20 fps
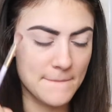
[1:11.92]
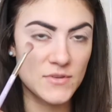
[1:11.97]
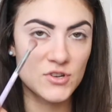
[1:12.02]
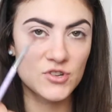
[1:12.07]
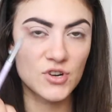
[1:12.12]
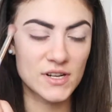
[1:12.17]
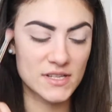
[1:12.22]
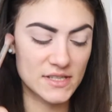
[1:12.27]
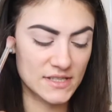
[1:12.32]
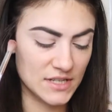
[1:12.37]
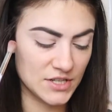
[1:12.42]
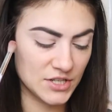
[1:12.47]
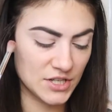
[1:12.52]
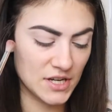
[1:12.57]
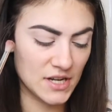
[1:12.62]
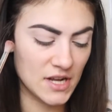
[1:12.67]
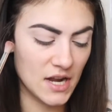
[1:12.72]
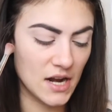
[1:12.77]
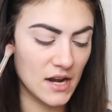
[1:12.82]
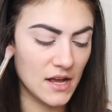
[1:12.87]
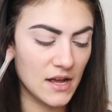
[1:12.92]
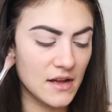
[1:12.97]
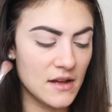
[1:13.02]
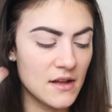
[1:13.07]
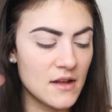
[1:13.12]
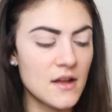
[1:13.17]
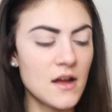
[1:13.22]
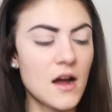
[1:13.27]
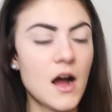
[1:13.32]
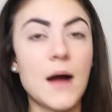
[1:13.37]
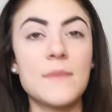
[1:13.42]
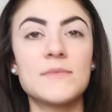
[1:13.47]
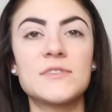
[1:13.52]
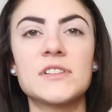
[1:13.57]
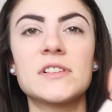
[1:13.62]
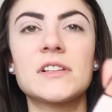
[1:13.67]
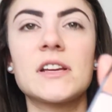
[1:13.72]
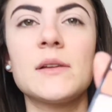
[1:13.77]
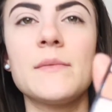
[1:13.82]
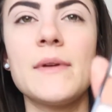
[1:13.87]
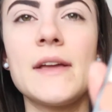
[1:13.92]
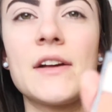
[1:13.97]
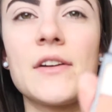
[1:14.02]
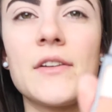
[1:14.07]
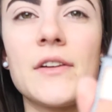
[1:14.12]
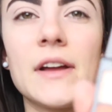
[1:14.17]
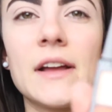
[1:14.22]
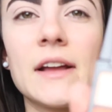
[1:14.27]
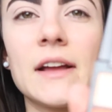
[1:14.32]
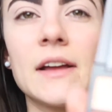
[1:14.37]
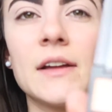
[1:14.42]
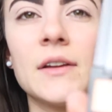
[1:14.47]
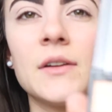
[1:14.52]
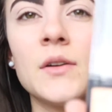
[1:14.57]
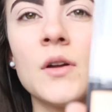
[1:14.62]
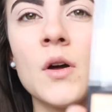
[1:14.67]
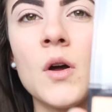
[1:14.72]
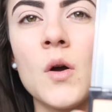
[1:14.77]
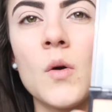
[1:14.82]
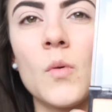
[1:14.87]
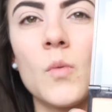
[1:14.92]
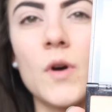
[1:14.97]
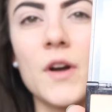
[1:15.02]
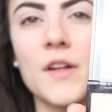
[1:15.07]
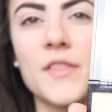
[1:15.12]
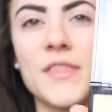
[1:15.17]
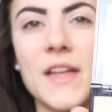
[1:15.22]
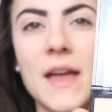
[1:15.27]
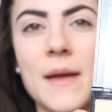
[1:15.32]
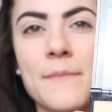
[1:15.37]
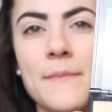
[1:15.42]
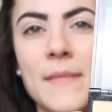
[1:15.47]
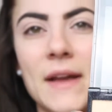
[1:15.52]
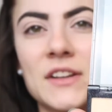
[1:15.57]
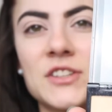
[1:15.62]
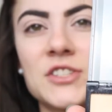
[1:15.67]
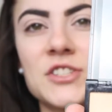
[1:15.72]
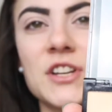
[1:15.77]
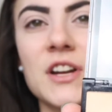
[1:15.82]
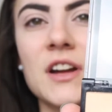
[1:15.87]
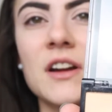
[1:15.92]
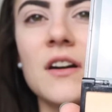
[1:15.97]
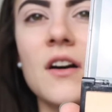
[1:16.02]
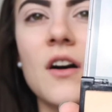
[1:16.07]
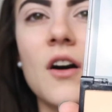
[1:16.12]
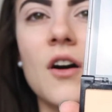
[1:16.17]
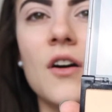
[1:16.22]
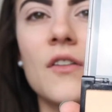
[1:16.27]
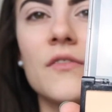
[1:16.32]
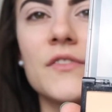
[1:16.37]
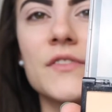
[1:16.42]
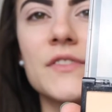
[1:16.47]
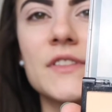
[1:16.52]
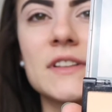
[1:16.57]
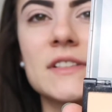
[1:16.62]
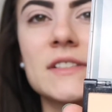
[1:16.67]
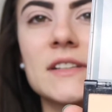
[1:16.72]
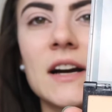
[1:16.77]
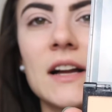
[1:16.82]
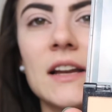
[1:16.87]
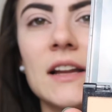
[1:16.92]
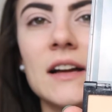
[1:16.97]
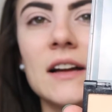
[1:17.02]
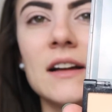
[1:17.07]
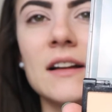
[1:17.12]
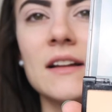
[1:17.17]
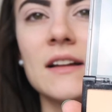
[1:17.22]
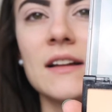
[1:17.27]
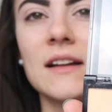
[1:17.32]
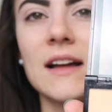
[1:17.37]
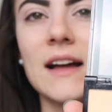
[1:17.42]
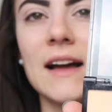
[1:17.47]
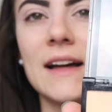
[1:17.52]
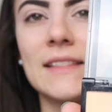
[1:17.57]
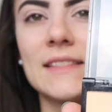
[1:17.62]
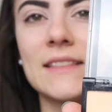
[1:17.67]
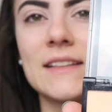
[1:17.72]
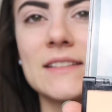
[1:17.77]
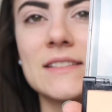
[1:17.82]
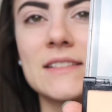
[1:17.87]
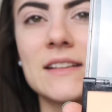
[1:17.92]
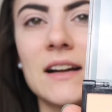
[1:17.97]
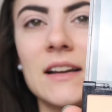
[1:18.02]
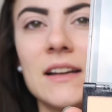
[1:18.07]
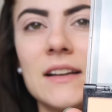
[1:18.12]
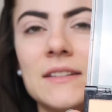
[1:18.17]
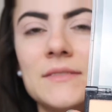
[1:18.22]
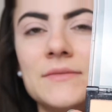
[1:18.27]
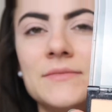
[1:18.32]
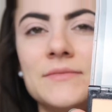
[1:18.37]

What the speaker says: transition color, I'm just going to be going in with a mixture of this color and this color.